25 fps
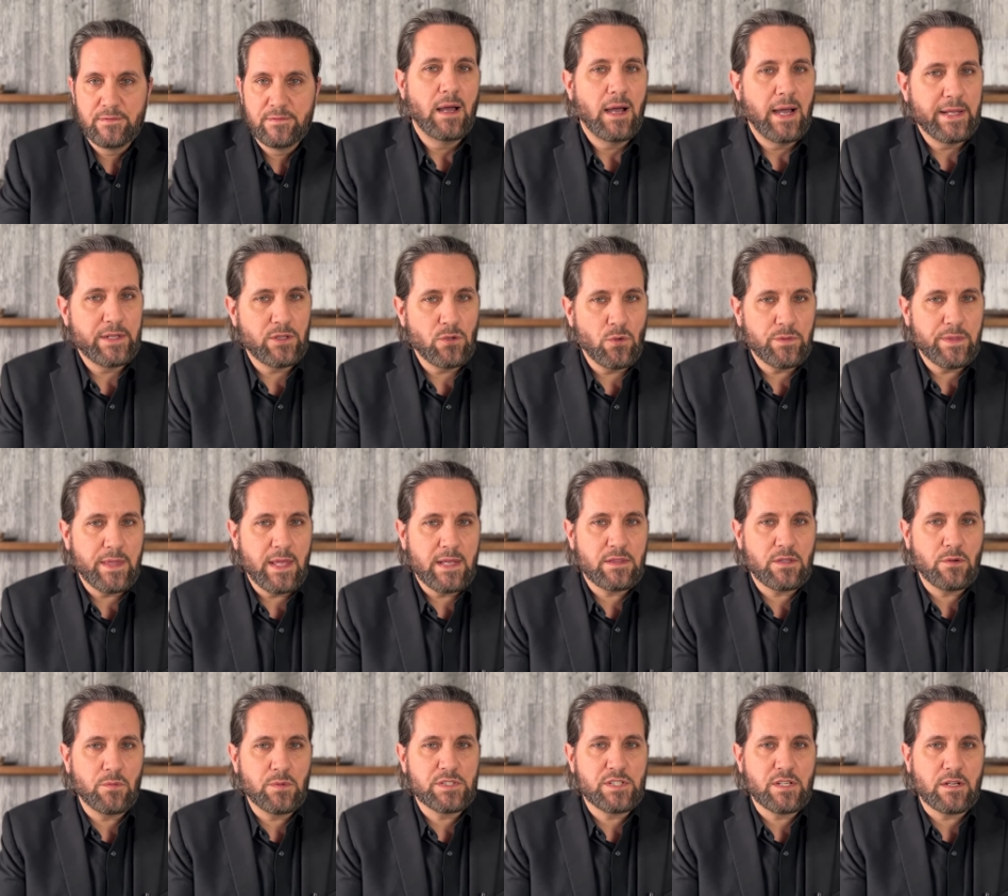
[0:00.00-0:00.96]
I don't think
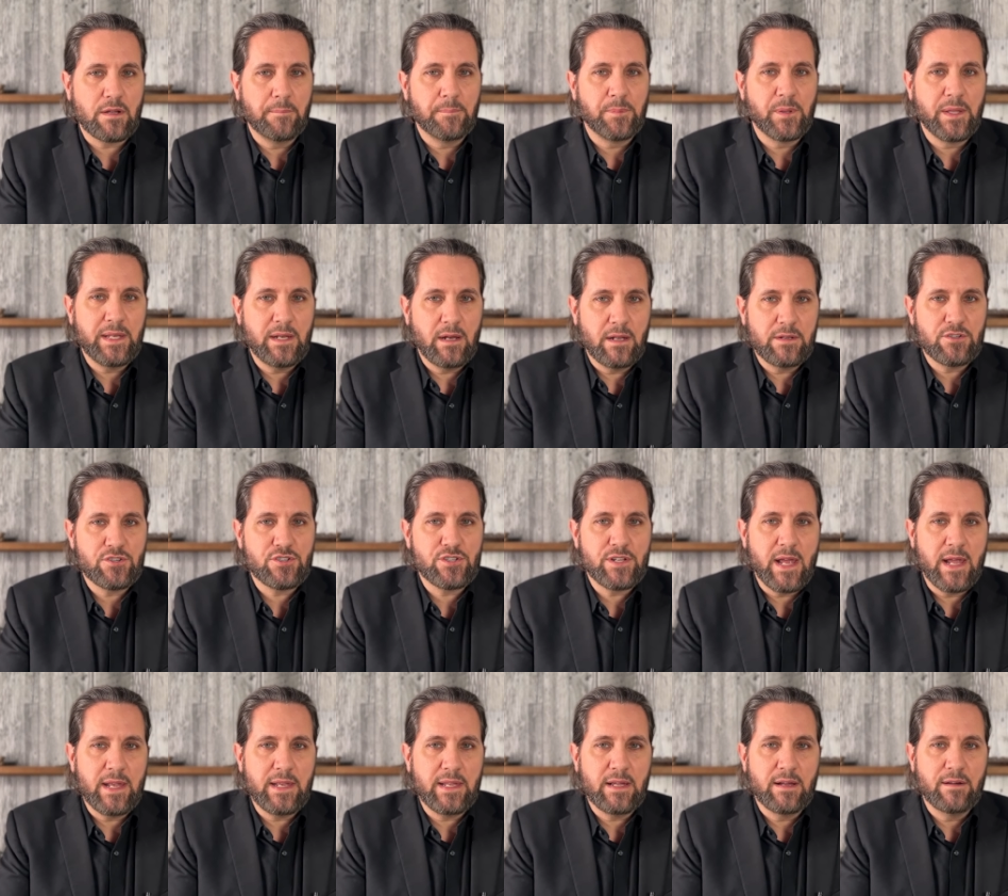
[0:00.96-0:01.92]
there was a complete
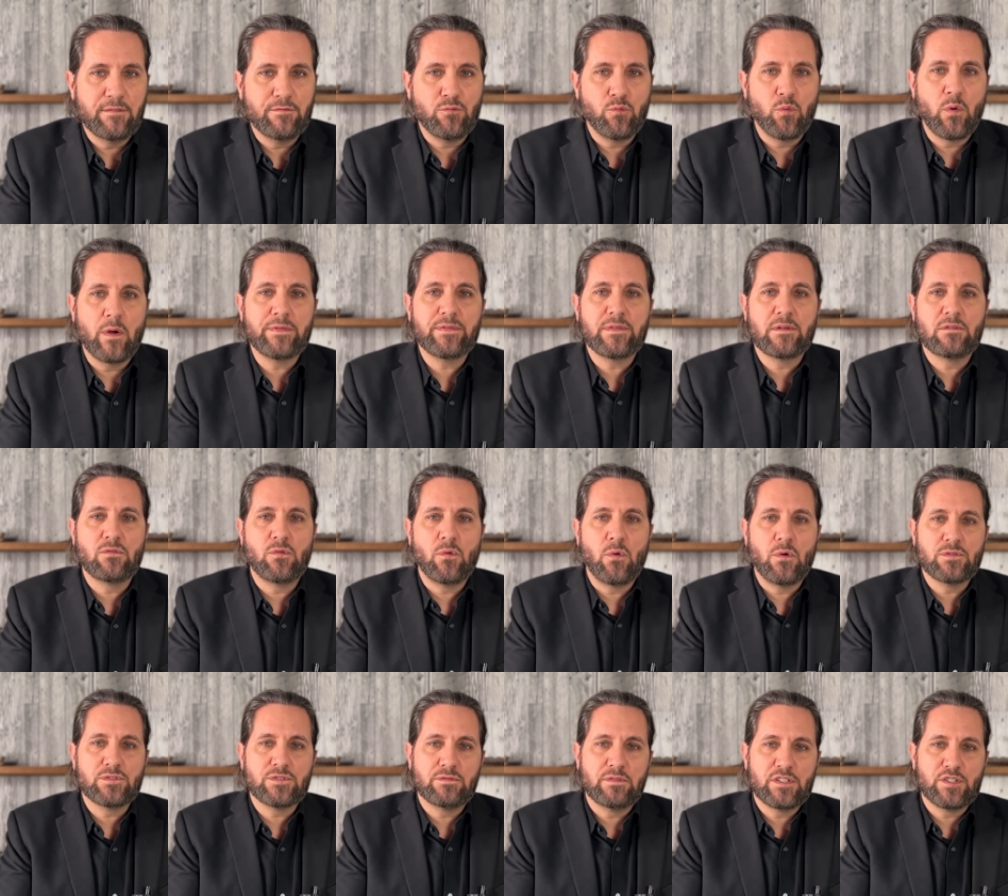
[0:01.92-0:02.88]
understanding of what the
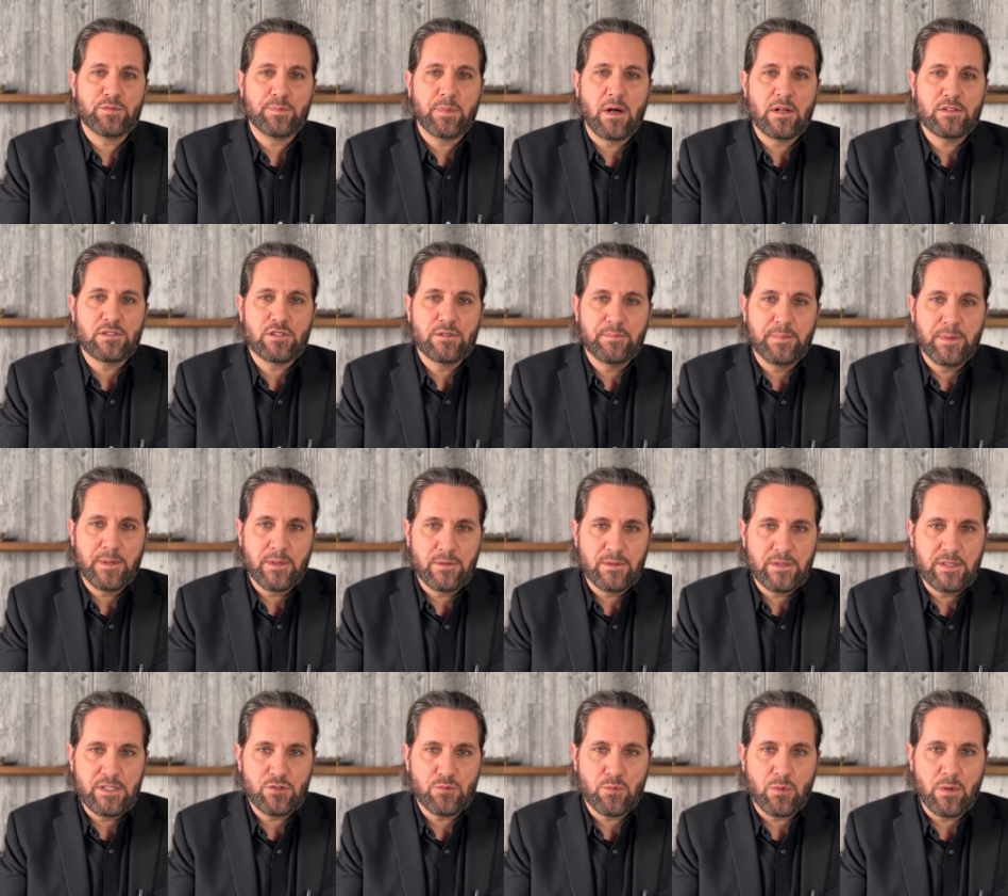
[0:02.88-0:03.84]
roles and
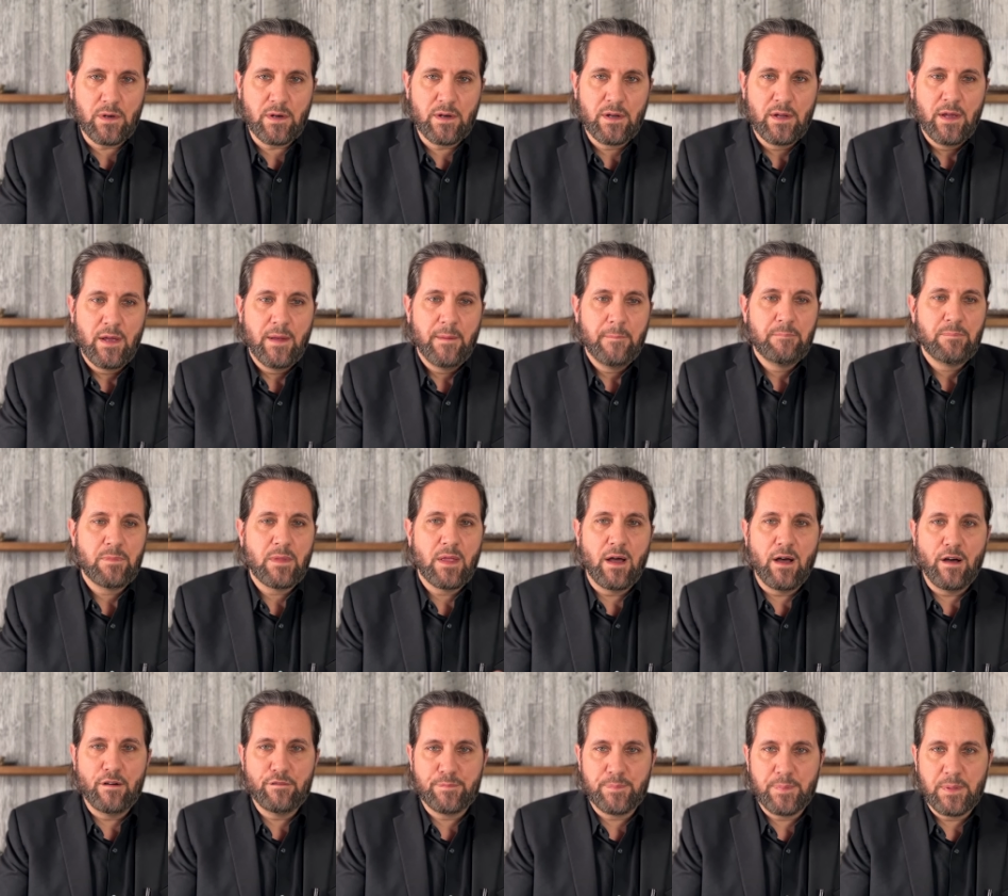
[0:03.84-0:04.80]
responsibilities were
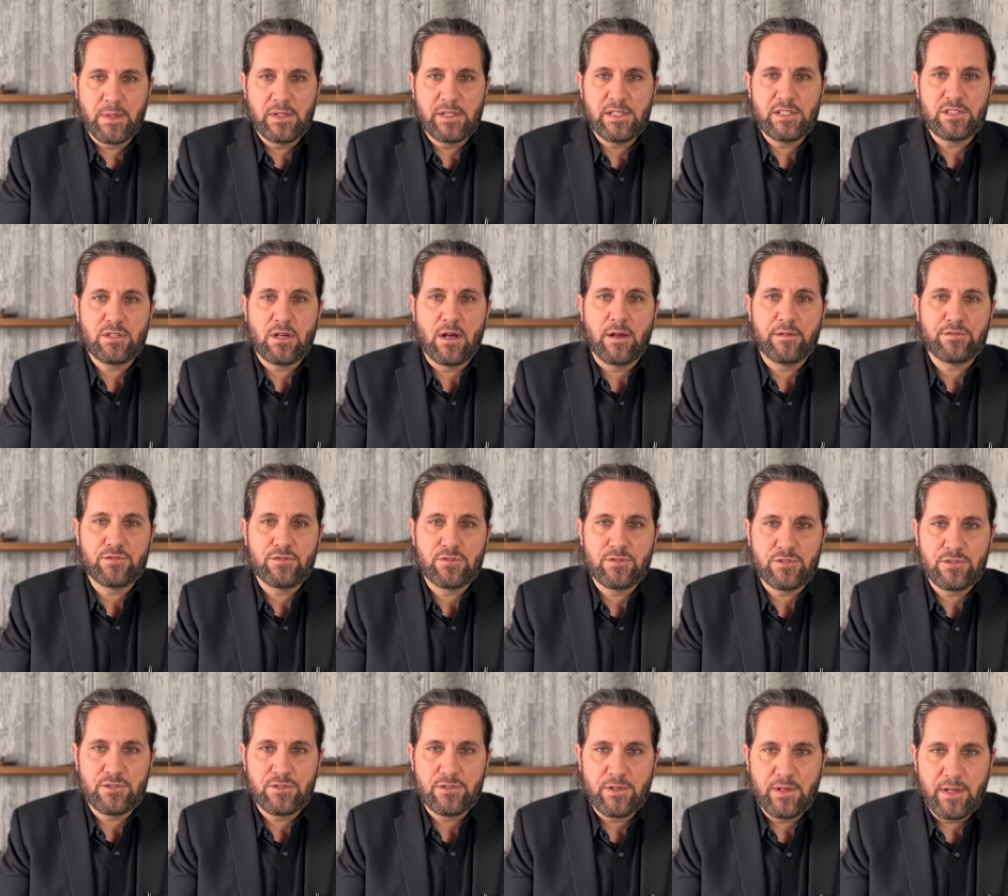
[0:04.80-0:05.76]
of police
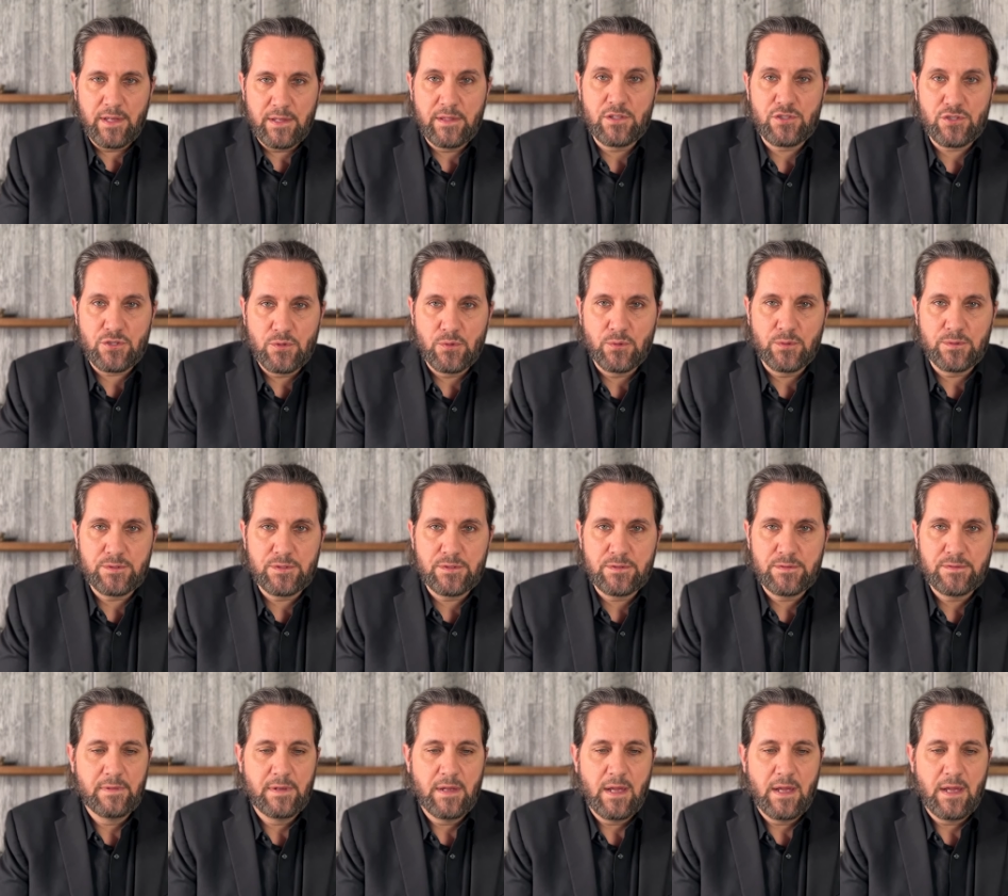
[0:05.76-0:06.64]
officers in the schools.